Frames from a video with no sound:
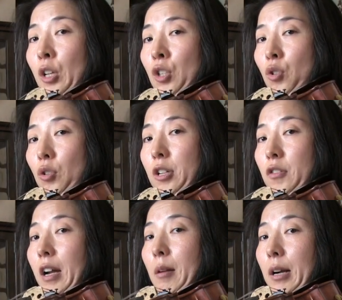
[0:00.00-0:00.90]
So
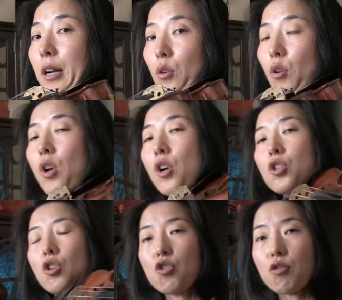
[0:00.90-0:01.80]
does vibrato.
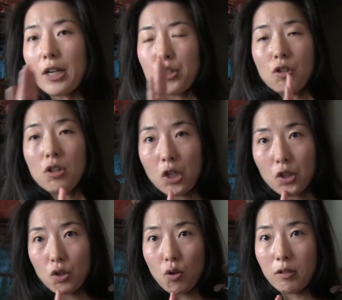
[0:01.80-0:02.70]
So try to
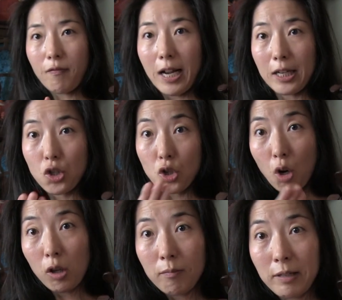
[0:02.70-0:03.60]
learn to hold the violin
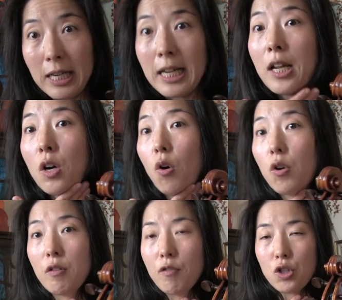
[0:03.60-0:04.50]
solemnly
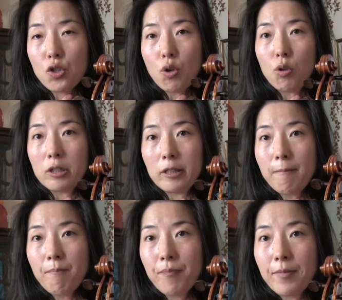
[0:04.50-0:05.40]
only with the
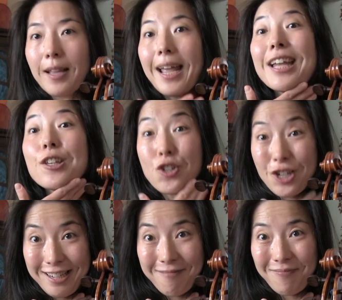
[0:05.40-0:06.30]
shoulder and
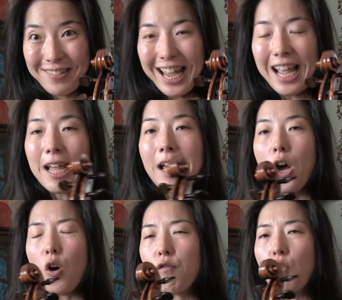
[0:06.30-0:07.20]
chin. Yeah.
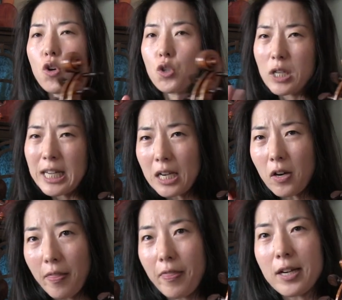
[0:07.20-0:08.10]
Of course,
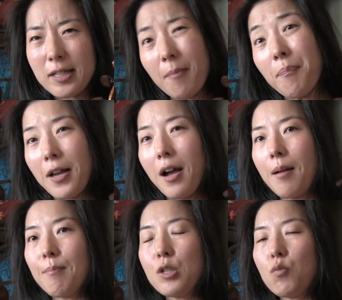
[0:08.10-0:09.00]
here and there
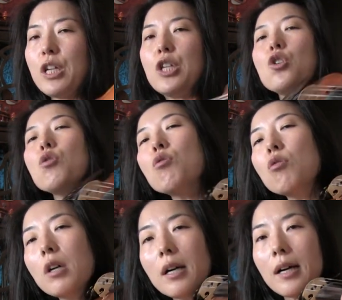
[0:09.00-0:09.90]
sometimes we
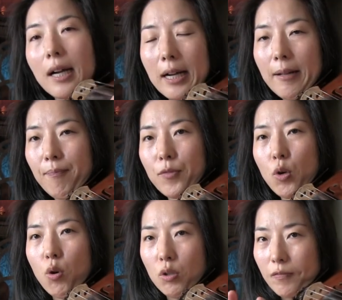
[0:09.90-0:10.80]
do um,
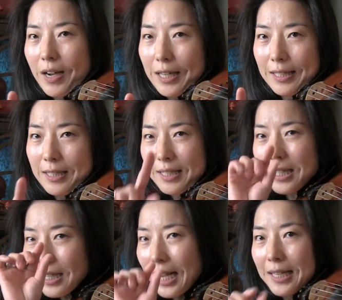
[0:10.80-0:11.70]
hold violin
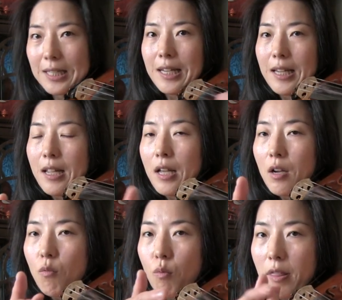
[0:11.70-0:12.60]
slightly
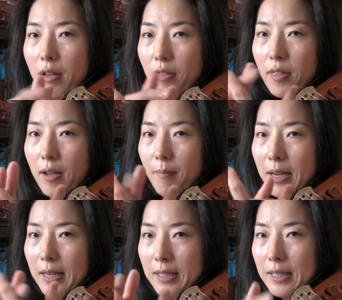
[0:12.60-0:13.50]
with the thumb
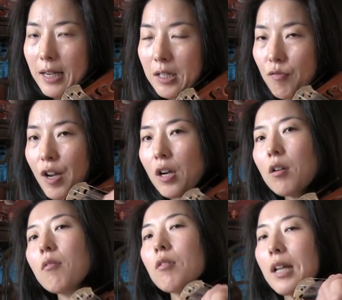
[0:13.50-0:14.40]
and index
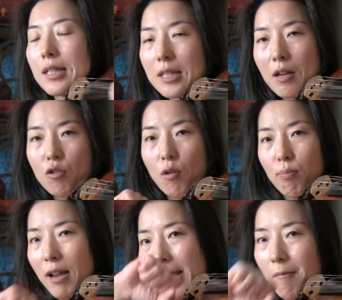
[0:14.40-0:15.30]
finger. Let's say you're
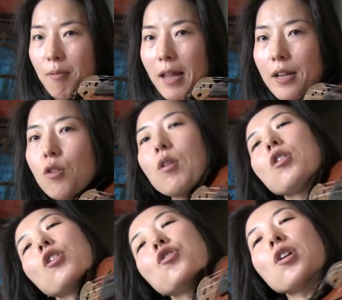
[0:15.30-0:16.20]
playing, playing, you want
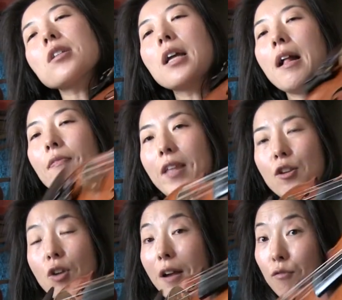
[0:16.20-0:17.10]
to adjust,
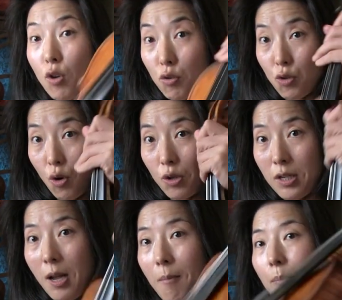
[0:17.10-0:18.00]
then you have no
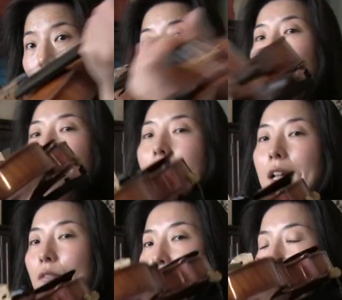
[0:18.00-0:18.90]
choice but hold
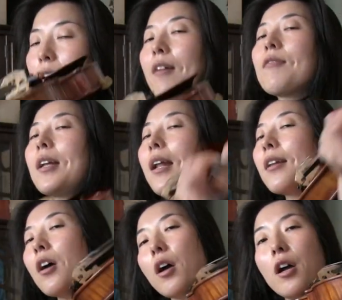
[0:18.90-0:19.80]
violin with your left
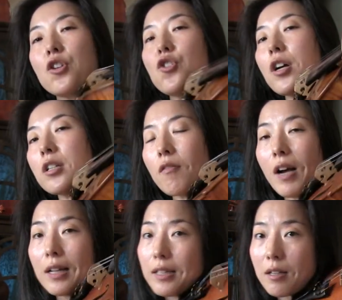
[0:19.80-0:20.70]
hand and adjust the
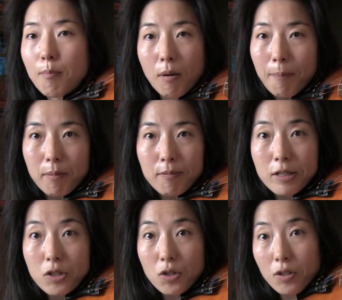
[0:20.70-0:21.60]
violin in the proper
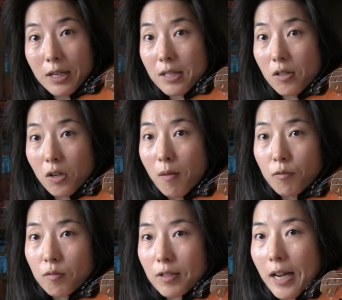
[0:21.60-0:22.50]
position that's
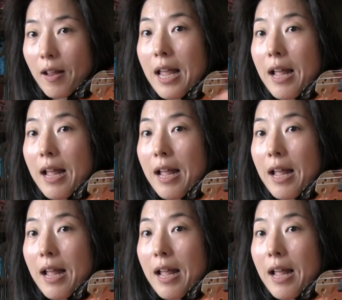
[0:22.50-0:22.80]
uncomfortable again.